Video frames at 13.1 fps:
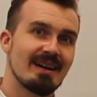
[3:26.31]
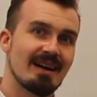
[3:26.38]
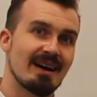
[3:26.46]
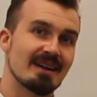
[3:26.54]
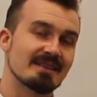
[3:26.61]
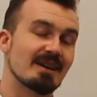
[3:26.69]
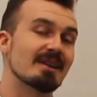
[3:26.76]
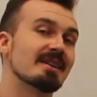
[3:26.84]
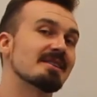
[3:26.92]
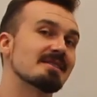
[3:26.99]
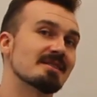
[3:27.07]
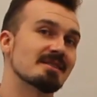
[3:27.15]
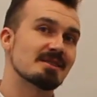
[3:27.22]

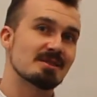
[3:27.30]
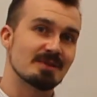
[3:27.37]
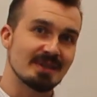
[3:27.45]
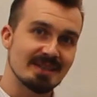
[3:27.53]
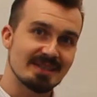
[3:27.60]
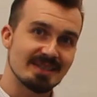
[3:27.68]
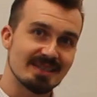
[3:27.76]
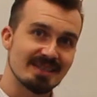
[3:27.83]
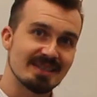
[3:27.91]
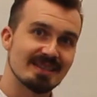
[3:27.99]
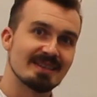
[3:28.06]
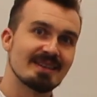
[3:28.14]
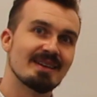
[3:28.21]
Takeshita Street,
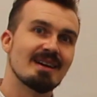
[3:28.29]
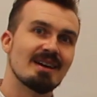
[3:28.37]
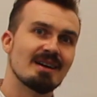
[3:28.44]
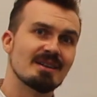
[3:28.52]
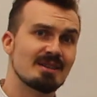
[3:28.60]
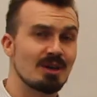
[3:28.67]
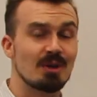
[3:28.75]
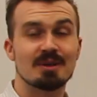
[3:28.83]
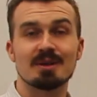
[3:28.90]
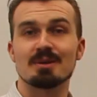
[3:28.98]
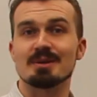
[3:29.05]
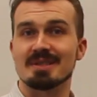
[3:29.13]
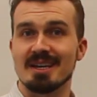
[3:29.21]

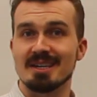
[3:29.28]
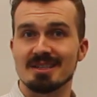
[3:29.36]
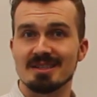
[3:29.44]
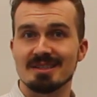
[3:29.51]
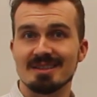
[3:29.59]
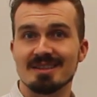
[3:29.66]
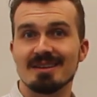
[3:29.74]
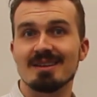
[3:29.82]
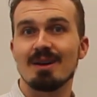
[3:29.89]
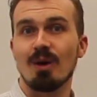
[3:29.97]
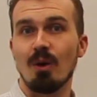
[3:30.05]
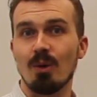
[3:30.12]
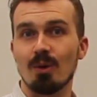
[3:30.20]
Tokyo Station,
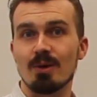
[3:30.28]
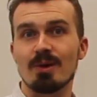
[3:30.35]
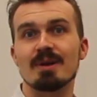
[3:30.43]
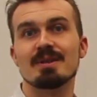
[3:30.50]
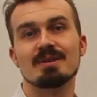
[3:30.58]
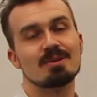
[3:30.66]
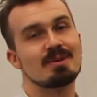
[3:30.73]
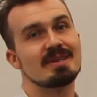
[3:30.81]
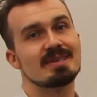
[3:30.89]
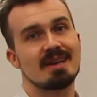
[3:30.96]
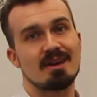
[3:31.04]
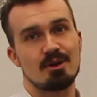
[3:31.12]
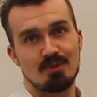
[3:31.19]
or
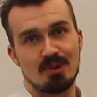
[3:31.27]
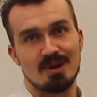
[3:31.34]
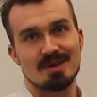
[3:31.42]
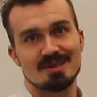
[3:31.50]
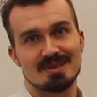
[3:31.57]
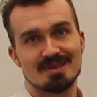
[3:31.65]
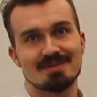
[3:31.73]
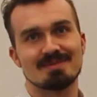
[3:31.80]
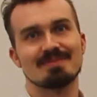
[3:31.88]
Narita Airport.